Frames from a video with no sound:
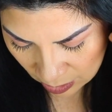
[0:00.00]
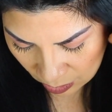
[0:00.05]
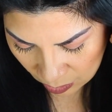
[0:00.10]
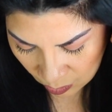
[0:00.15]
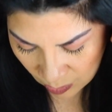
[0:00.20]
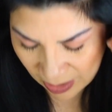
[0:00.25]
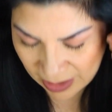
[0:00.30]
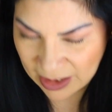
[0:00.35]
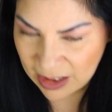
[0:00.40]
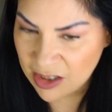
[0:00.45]

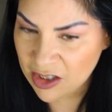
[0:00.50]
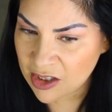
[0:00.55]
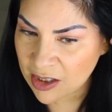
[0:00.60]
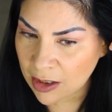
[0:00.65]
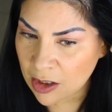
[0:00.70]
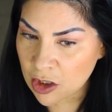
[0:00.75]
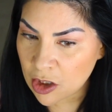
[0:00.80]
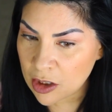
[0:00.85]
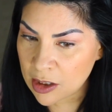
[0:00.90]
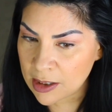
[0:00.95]
1 inch
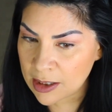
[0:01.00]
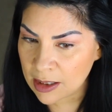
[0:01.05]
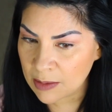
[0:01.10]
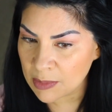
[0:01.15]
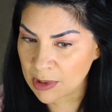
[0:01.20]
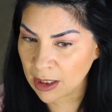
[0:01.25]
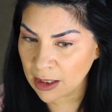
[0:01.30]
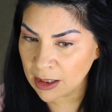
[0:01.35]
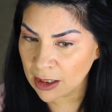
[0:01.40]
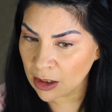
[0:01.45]
section
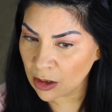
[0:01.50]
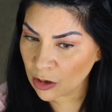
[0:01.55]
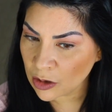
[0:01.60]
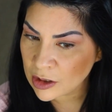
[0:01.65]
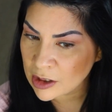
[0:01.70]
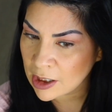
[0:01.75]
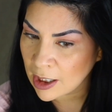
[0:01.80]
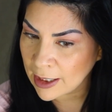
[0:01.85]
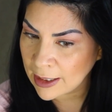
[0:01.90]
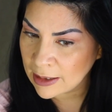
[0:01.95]
seems a little
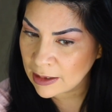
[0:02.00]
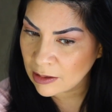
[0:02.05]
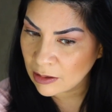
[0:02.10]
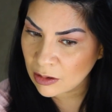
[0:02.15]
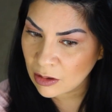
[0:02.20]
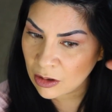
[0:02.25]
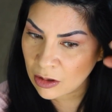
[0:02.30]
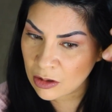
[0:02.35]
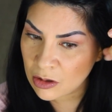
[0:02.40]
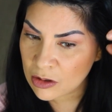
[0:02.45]
tight
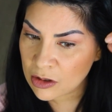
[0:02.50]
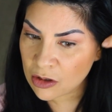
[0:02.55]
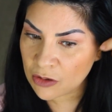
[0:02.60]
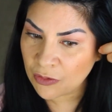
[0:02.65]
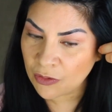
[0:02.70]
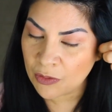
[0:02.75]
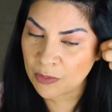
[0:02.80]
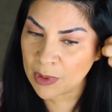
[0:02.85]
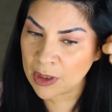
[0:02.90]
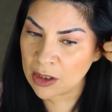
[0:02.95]
curls
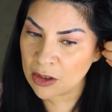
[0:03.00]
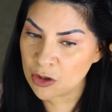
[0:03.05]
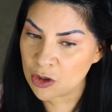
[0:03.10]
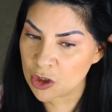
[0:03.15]
for me.